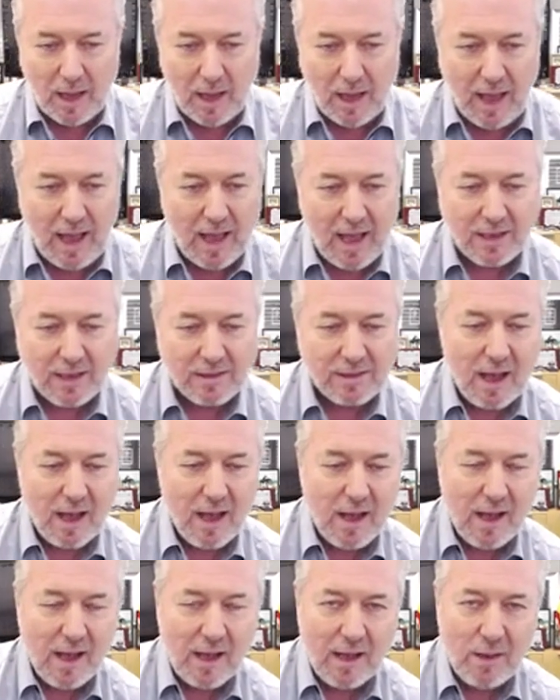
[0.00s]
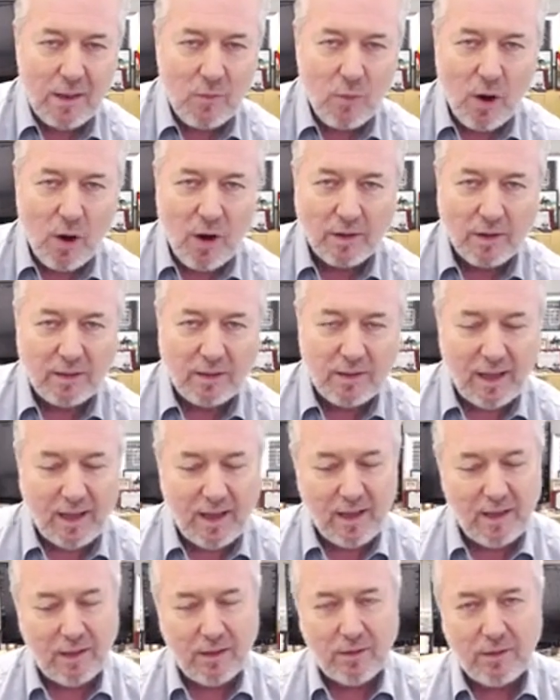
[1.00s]
As I walk
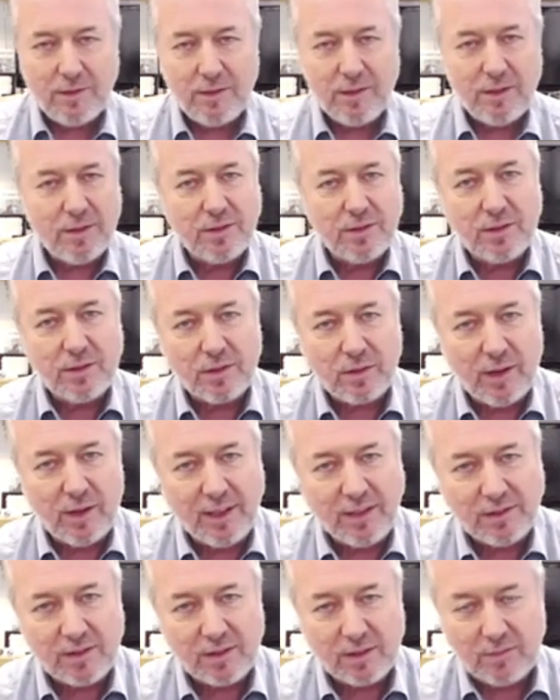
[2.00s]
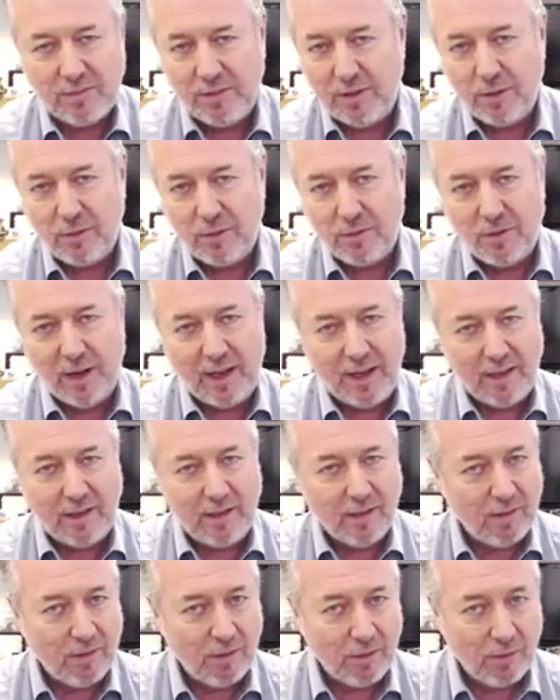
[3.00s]
down the streets of
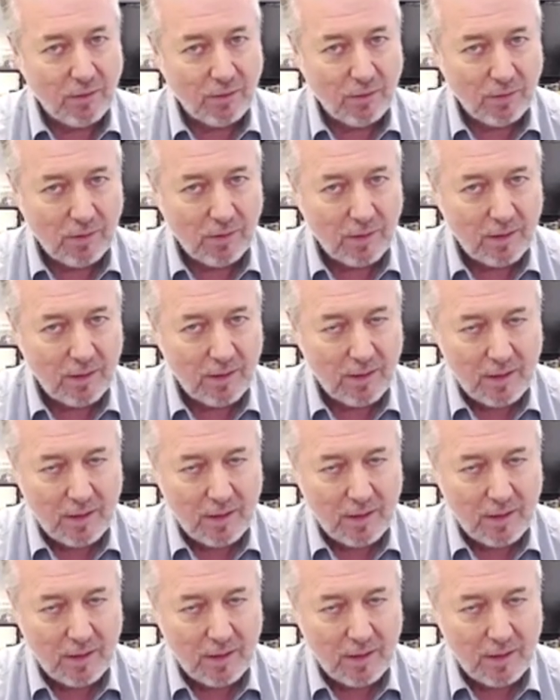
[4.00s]
Laredo.